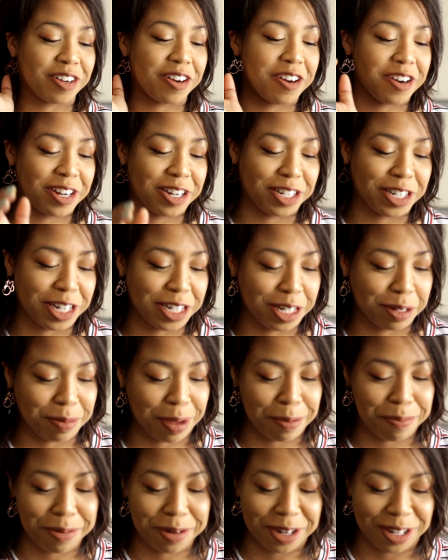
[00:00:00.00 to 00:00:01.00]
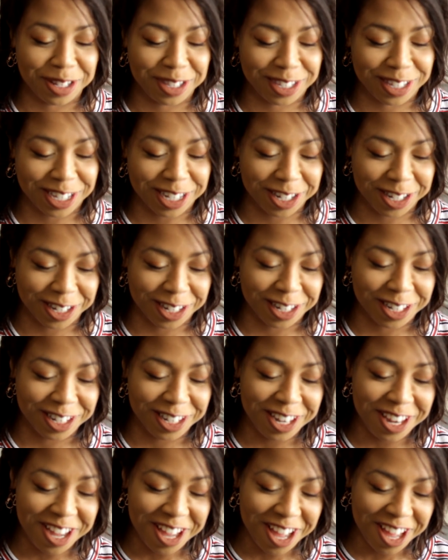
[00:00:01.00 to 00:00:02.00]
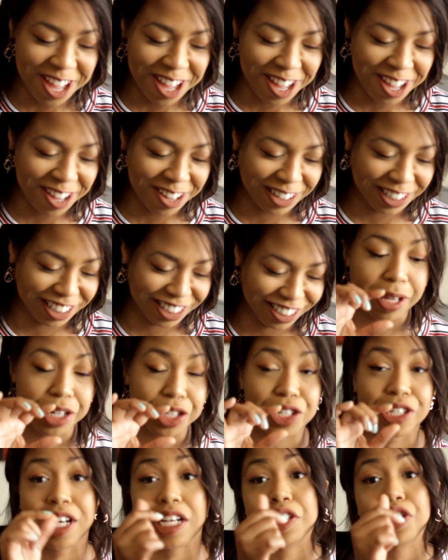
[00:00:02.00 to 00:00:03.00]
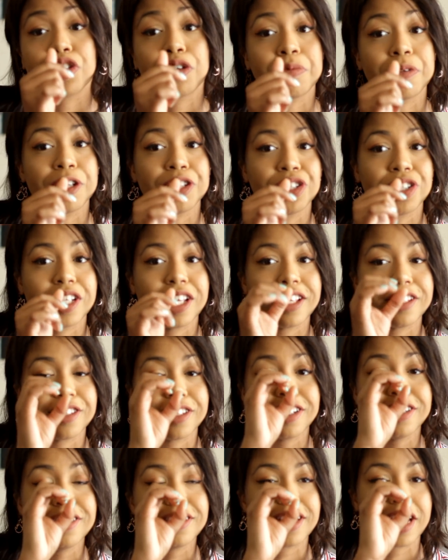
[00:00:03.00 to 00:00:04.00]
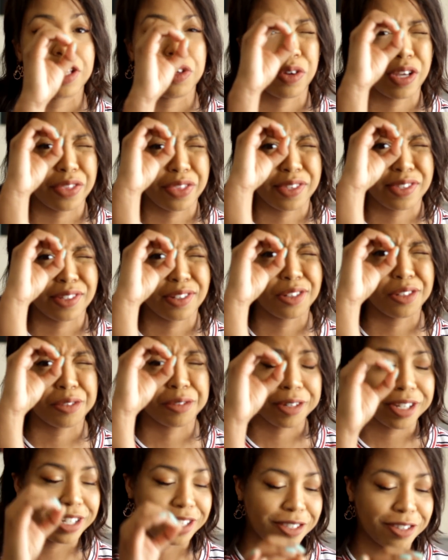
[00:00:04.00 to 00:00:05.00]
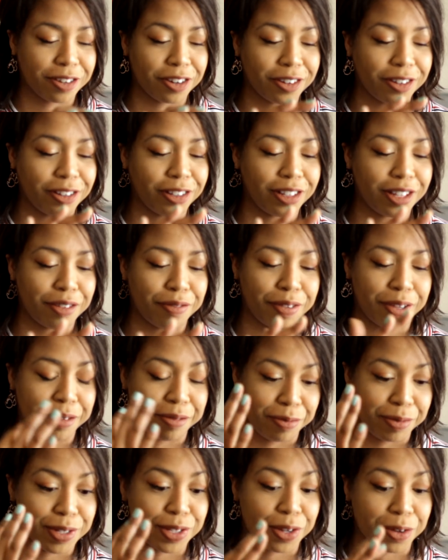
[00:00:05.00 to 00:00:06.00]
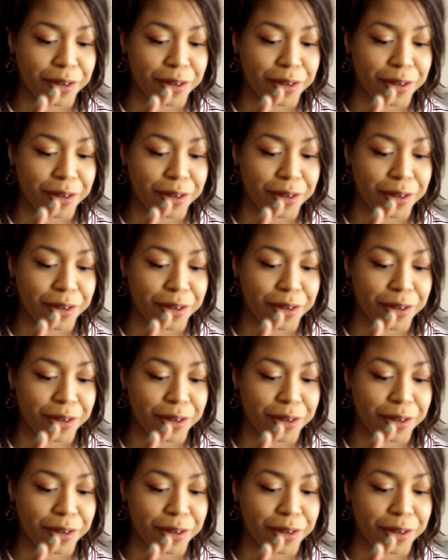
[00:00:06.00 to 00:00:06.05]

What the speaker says: already judging my pronunciation. No! It checks your pronunciations and you'll get this little green circle if it was